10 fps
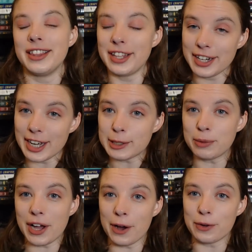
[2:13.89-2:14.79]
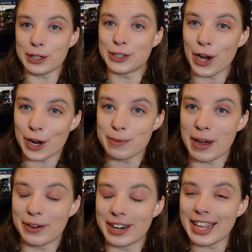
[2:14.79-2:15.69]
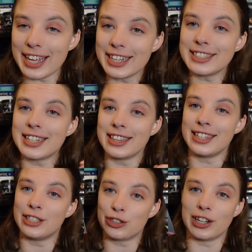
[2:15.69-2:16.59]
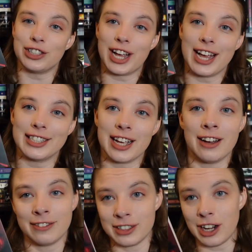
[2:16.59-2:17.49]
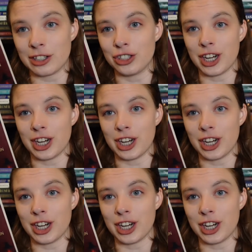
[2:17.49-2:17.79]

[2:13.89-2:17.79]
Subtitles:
The next book I want to talk about is The Strange Case of Dr.